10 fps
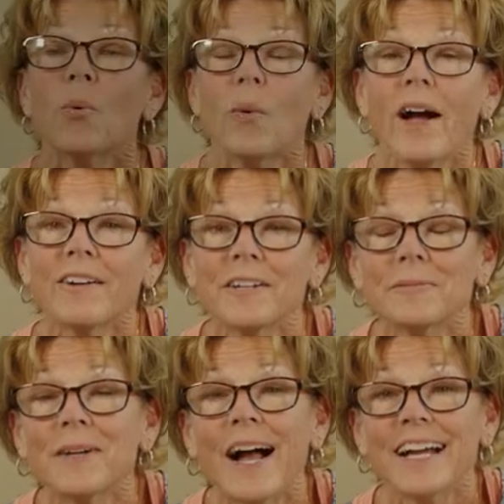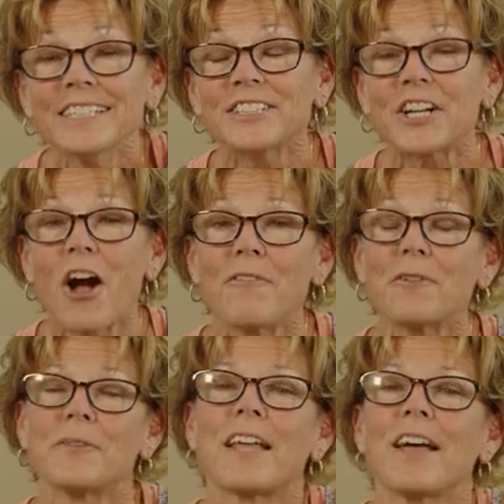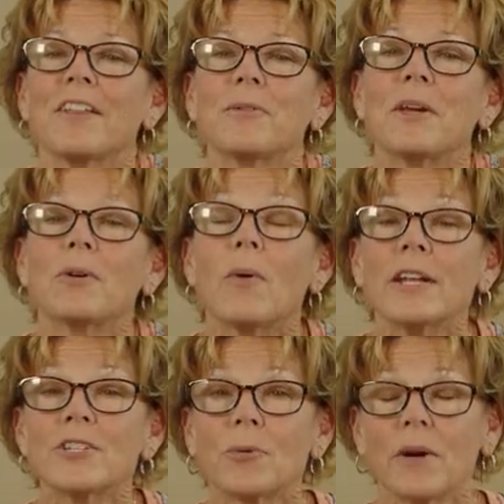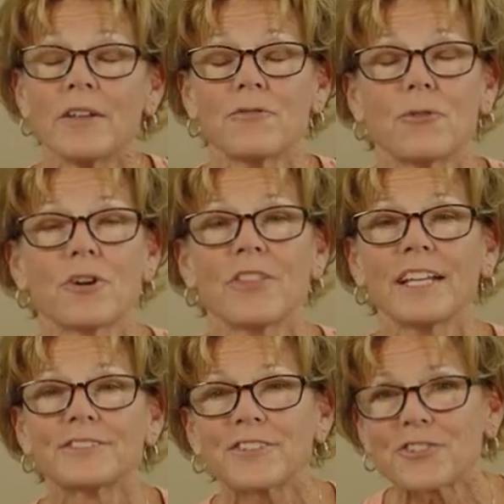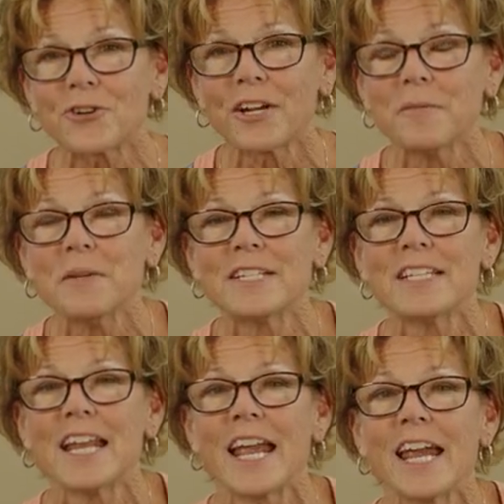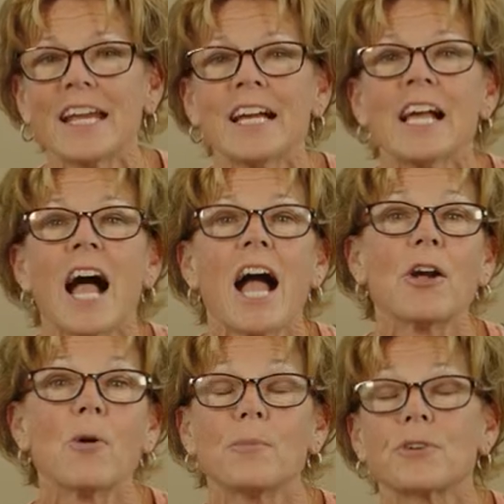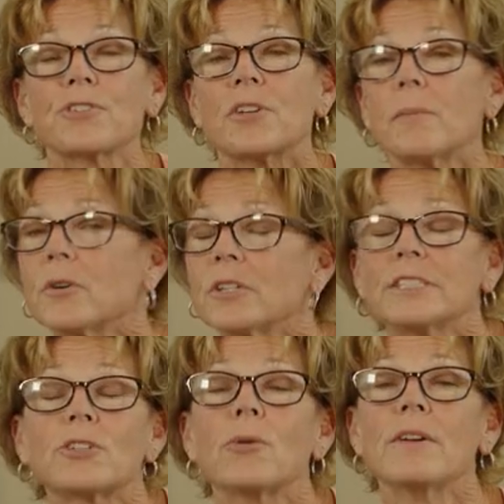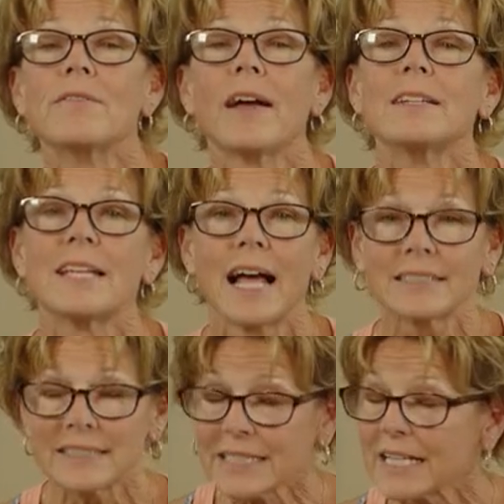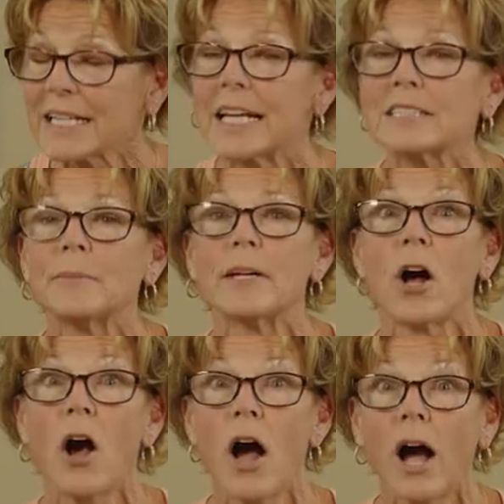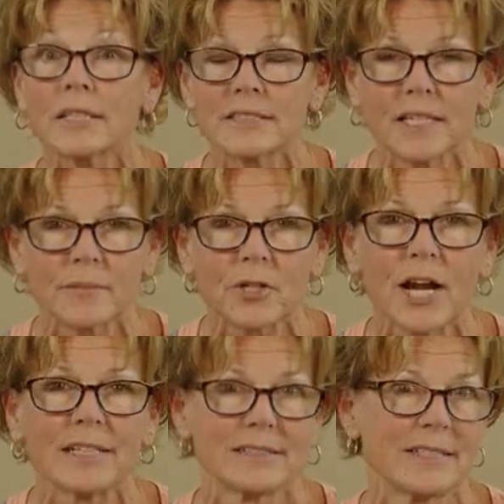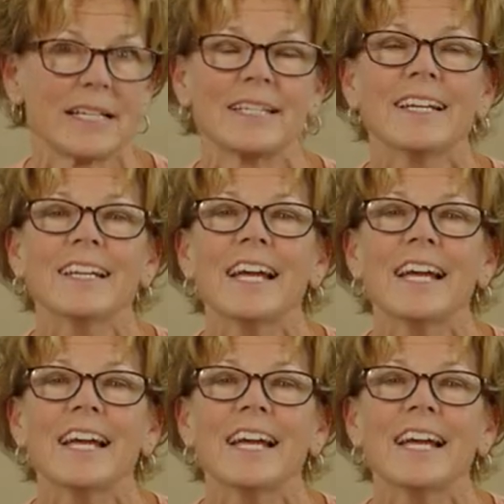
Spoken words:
Welcome, guys, to Coffee with Kelly, week 124. Thanks for joining me today. I hope your summer is going fantastic. It has been a hot summer, hasn't it?